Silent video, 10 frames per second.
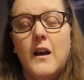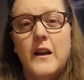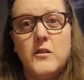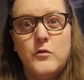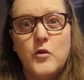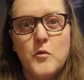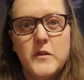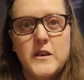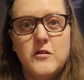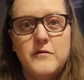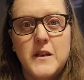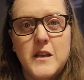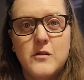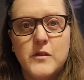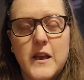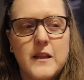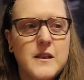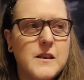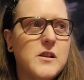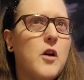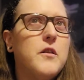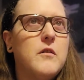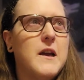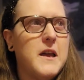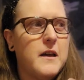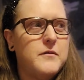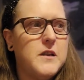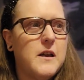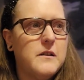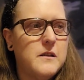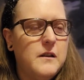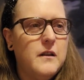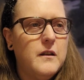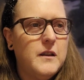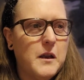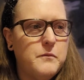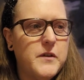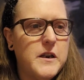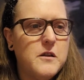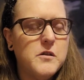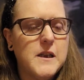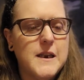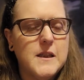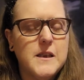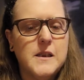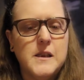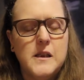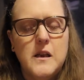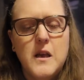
I don't normally do videos like this, although I have done some videos like this.